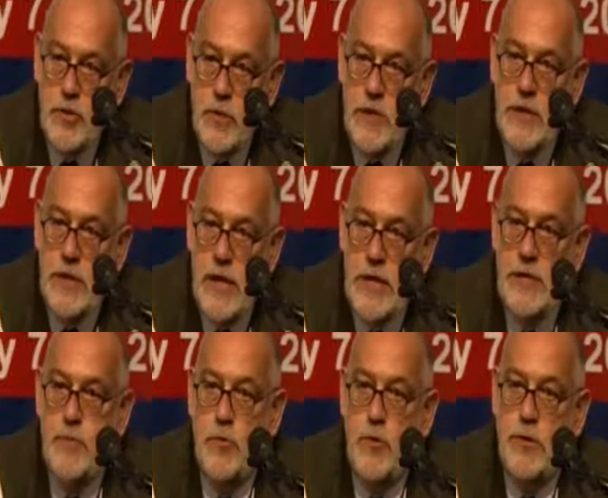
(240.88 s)
German
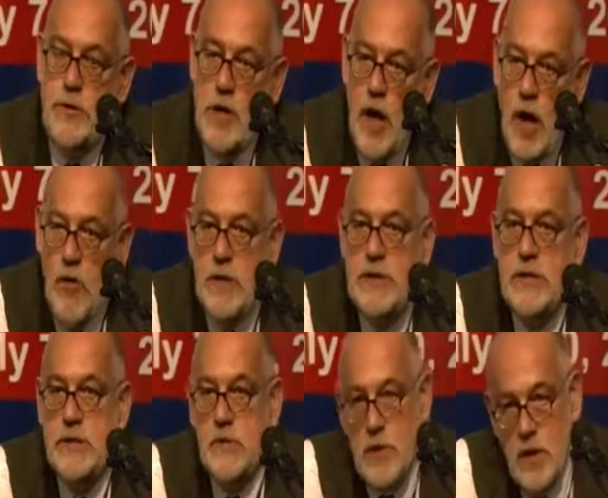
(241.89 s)
textbooks. Now in
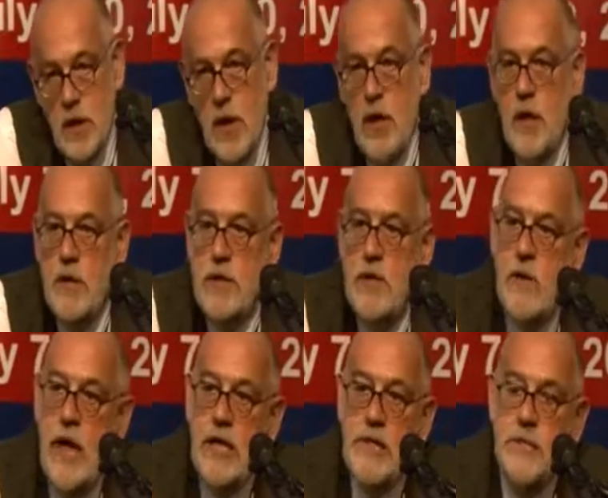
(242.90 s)
school,
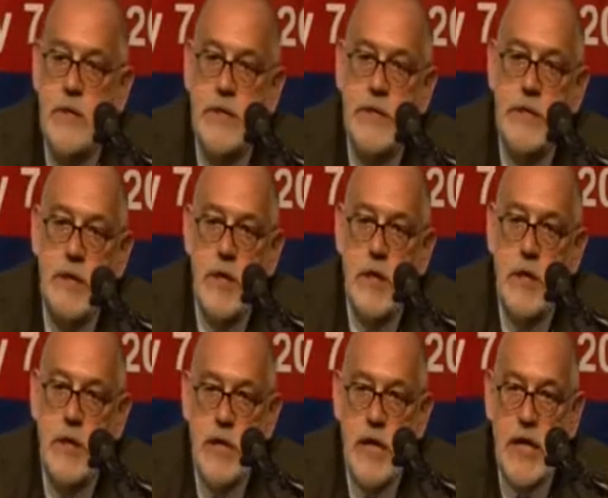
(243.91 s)
several experts
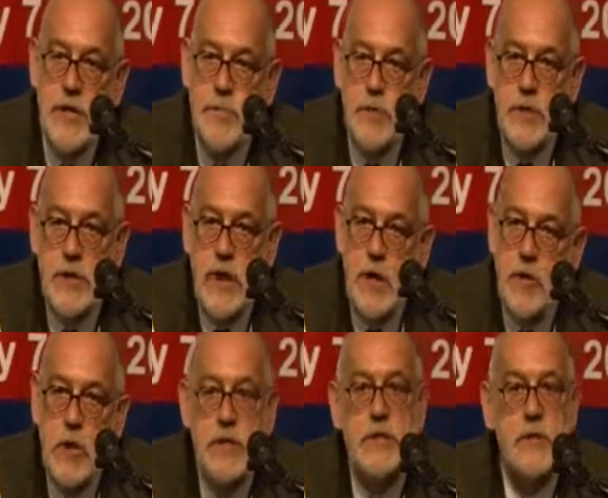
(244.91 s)
here, textbooks are
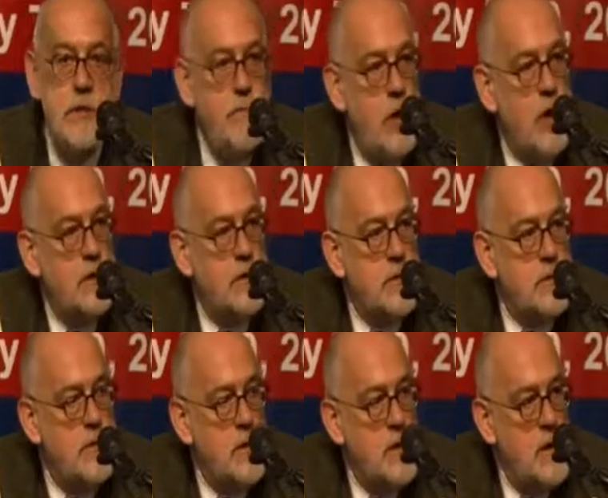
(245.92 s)
not so
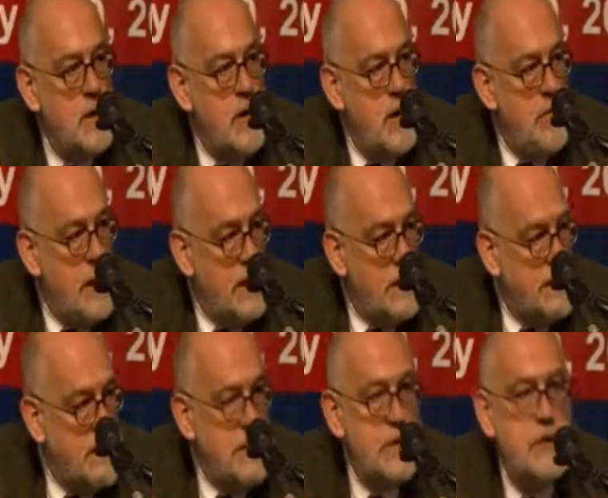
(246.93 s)
important. But in
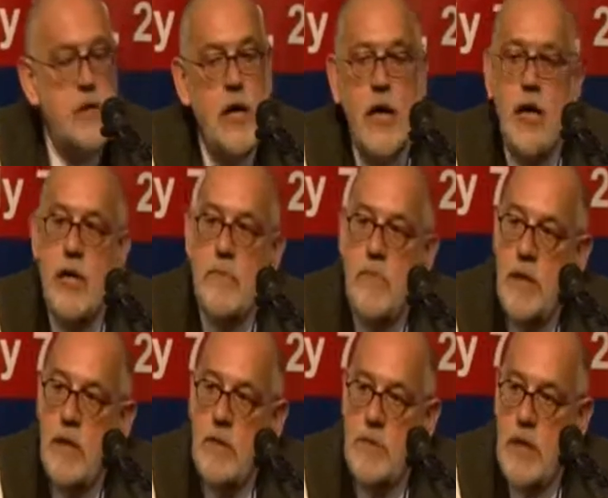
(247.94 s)
this time,
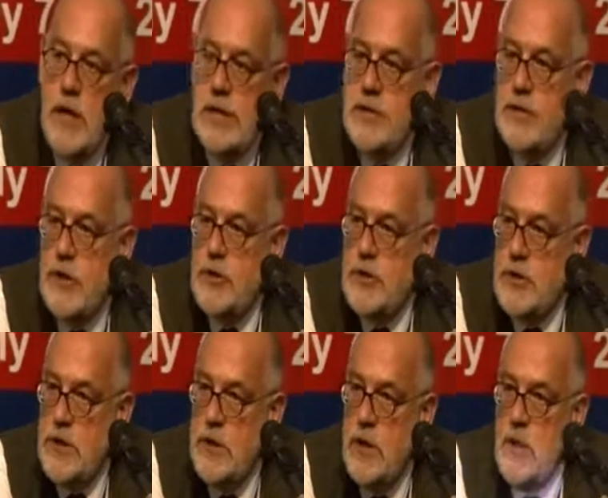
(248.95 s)
the last
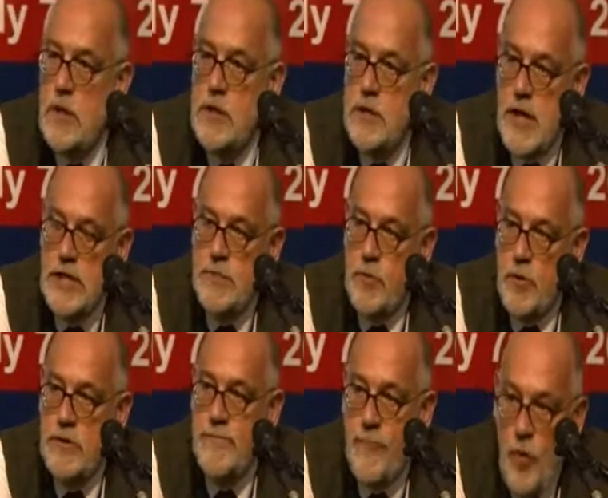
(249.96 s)
century,
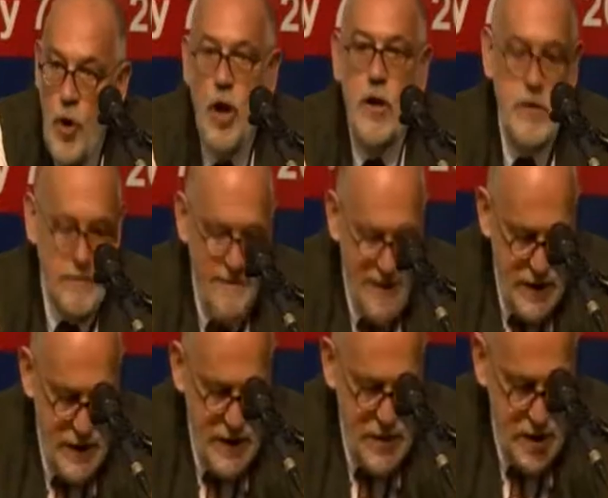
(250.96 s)
textbooks were
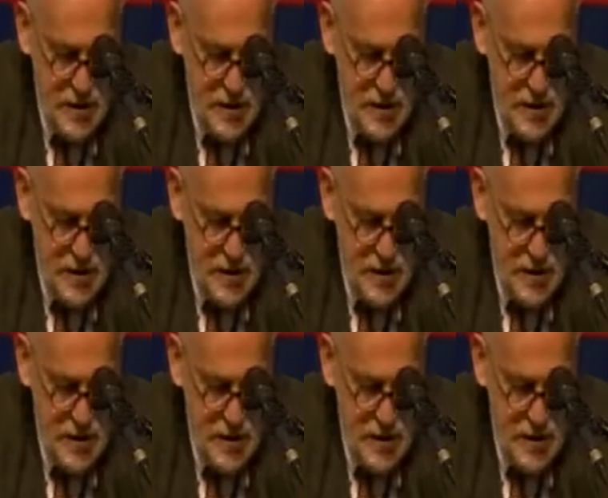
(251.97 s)
very